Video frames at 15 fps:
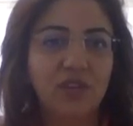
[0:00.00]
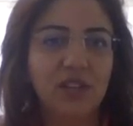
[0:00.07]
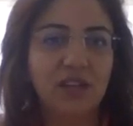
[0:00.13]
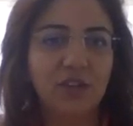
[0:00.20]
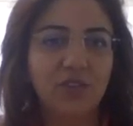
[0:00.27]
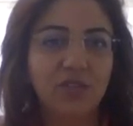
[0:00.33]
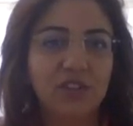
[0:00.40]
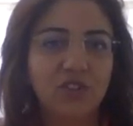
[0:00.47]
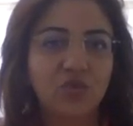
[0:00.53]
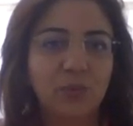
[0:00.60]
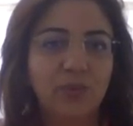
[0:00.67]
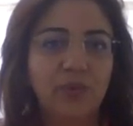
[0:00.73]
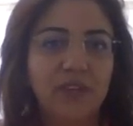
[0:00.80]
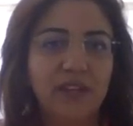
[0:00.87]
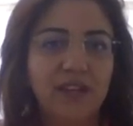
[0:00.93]
language to
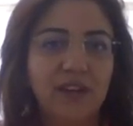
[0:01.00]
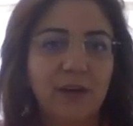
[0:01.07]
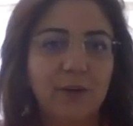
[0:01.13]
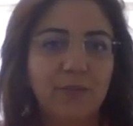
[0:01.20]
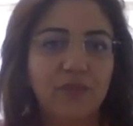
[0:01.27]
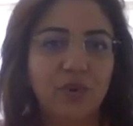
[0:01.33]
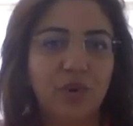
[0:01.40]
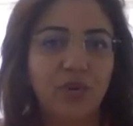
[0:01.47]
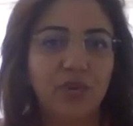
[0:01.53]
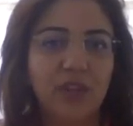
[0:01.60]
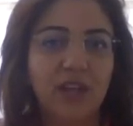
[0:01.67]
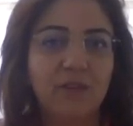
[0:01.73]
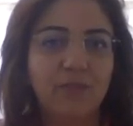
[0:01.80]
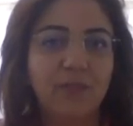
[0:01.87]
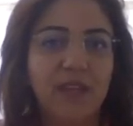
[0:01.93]
break up tone
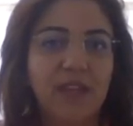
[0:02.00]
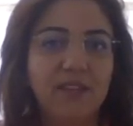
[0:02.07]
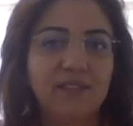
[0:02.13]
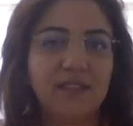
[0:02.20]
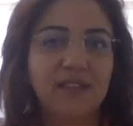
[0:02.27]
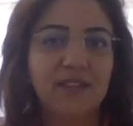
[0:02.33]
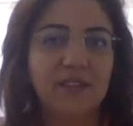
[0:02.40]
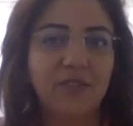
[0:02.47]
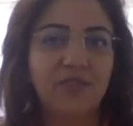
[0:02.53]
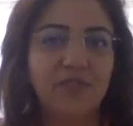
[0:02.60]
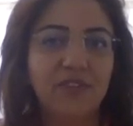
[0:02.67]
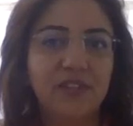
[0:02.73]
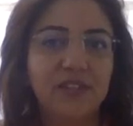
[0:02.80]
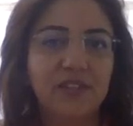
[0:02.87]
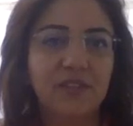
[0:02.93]
and maintain a
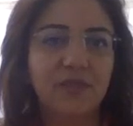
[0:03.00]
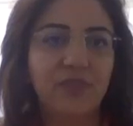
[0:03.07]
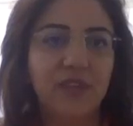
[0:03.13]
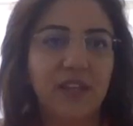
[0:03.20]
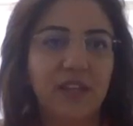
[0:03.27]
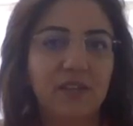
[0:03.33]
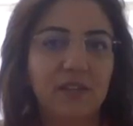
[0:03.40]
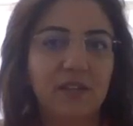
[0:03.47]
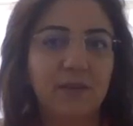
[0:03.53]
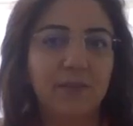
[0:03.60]
friendly feel.